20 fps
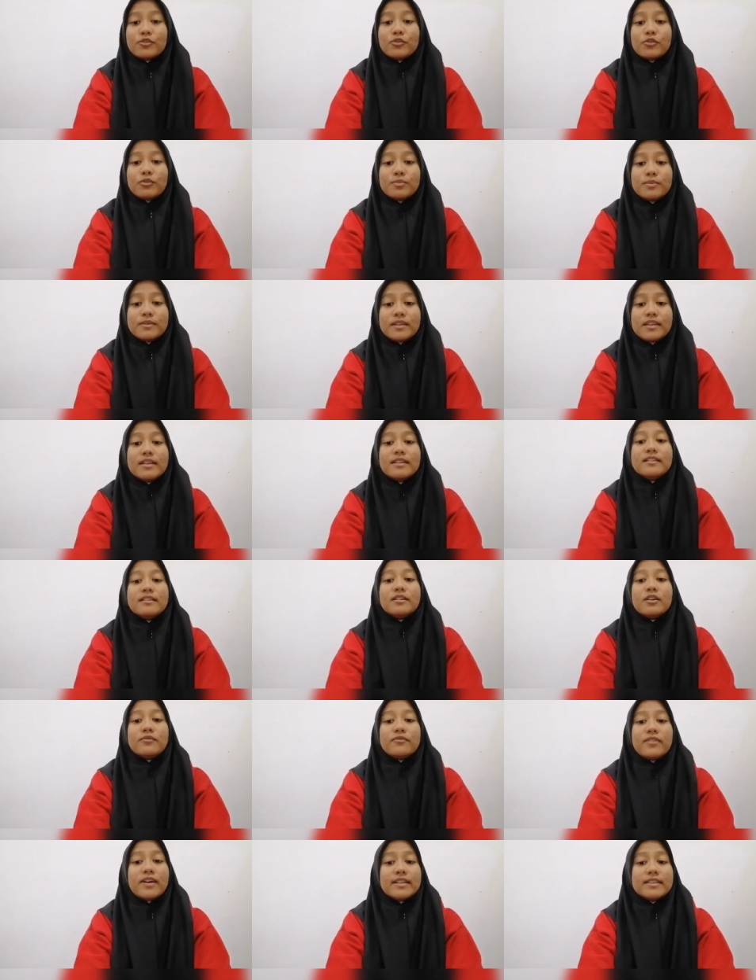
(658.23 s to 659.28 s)
to obtain the
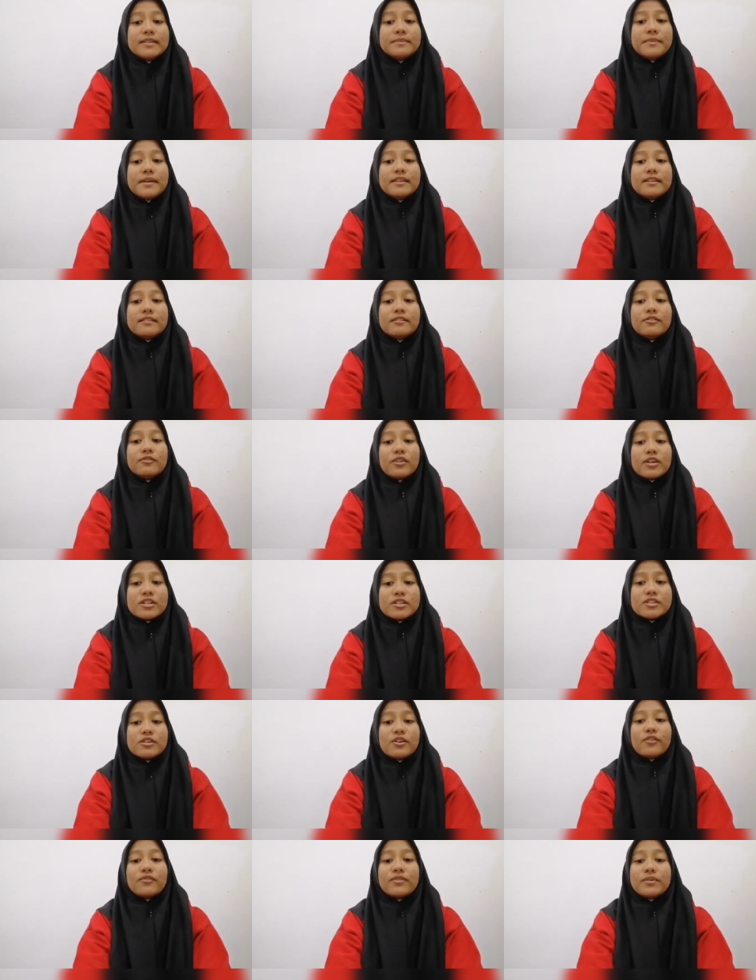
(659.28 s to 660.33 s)
fundamental
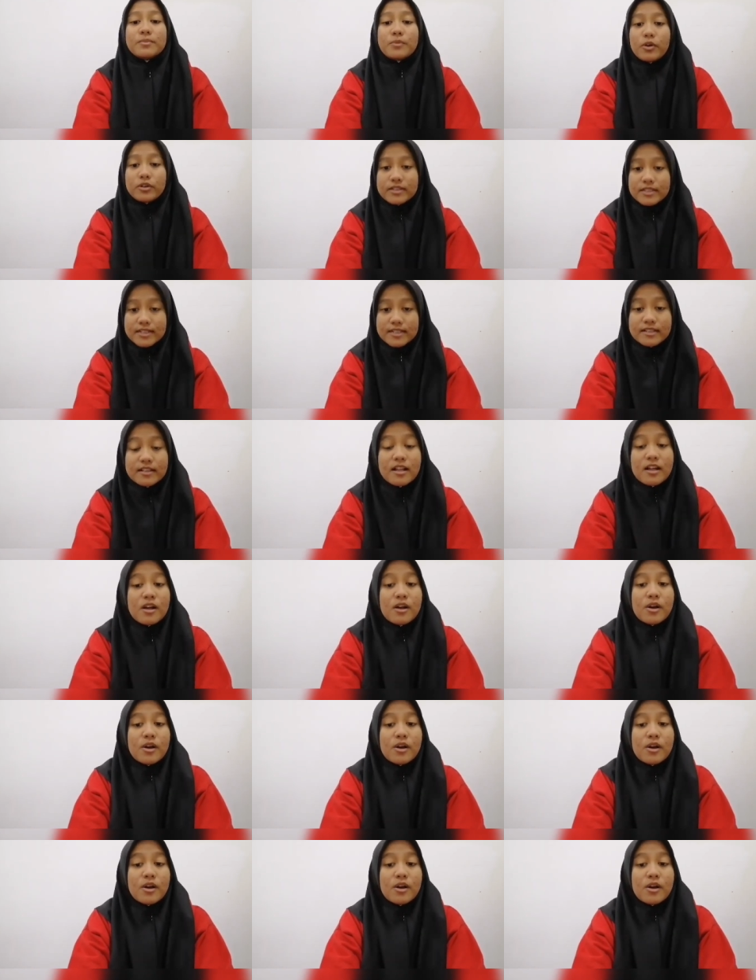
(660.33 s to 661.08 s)
structure of a model,